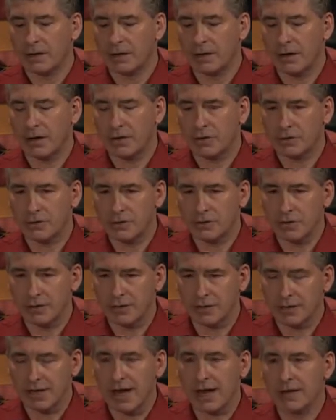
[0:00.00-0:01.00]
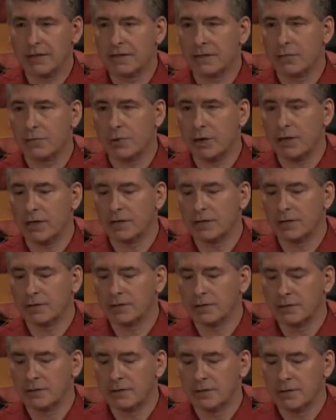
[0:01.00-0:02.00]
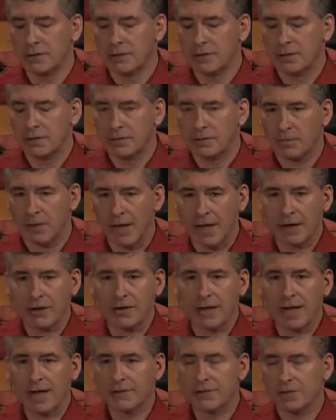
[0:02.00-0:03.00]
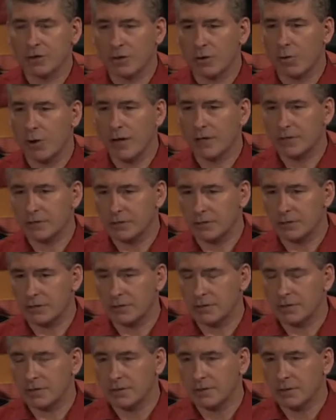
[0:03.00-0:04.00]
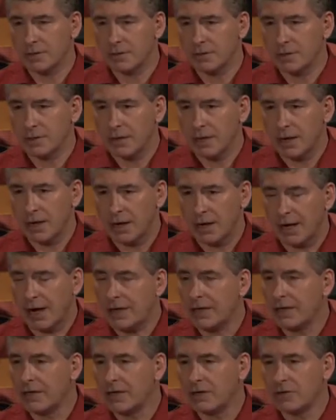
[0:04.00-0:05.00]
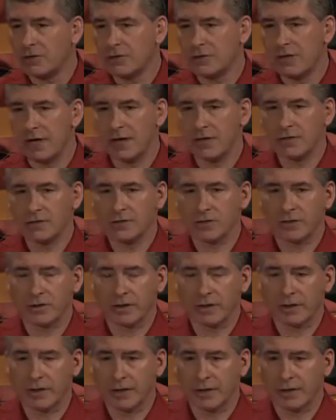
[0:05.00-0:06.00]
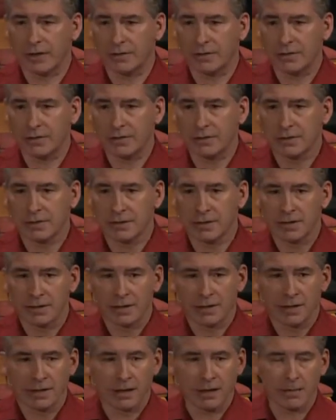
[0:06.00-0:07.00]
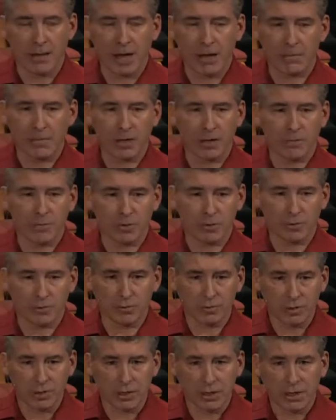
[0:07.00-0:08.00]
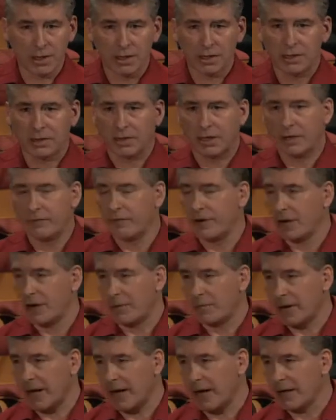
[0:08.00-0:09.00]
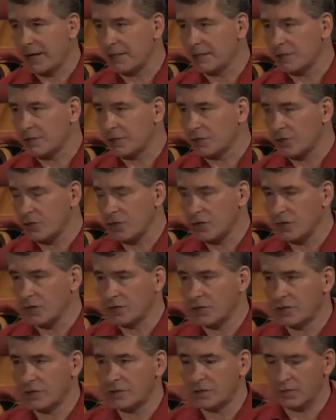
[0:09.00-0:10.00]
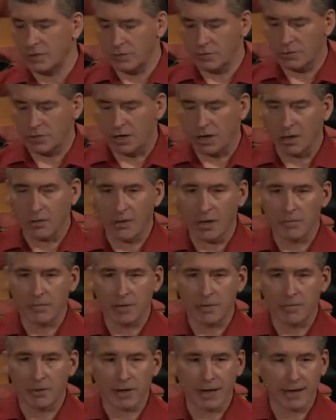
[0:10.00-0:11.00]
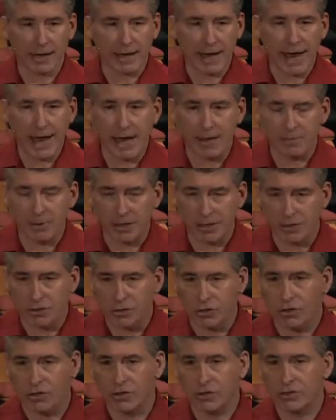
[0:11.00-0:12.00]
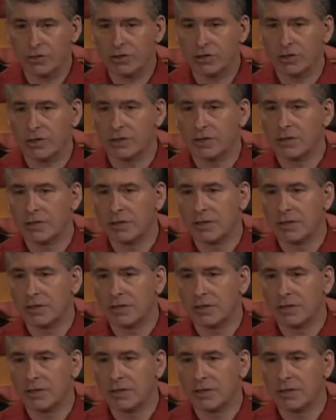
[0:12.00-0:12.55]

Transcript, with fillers: understood exactly which, but I could ask her questions, and I didn't understand certain things about people lifting up hands in church, and she would talk about people getting happy in church and